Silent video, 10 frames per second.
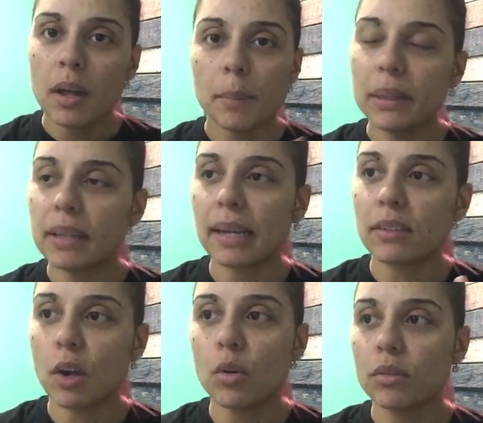but like,
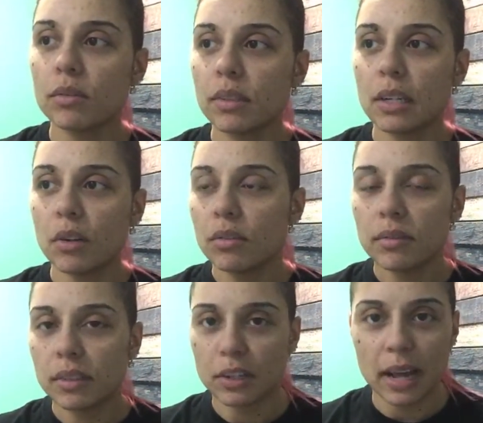don't, you know,
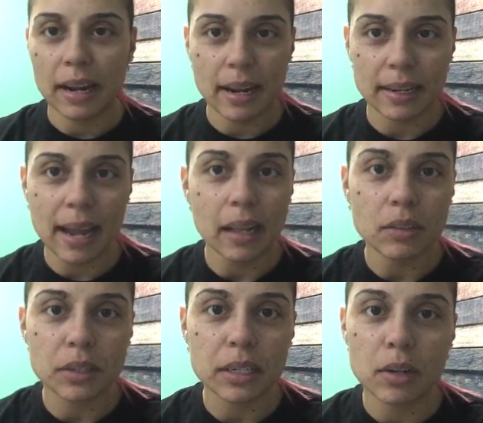you're not at a
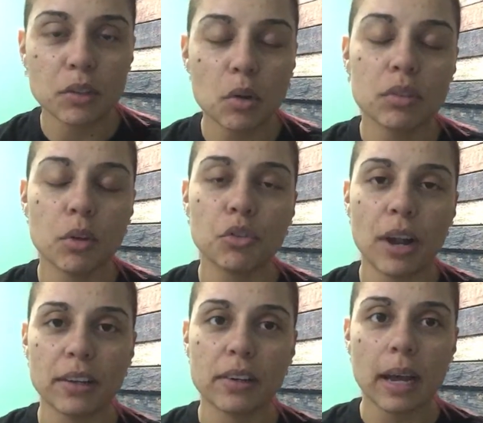calorie, you know, don't
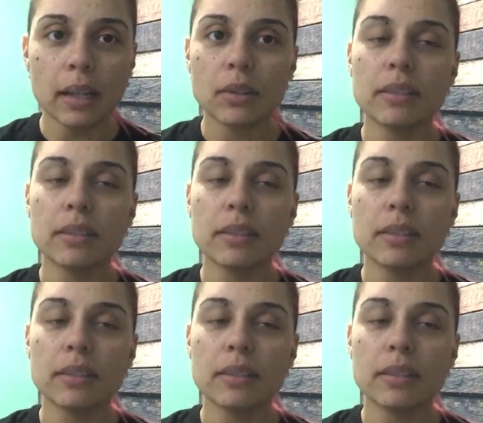track your calories.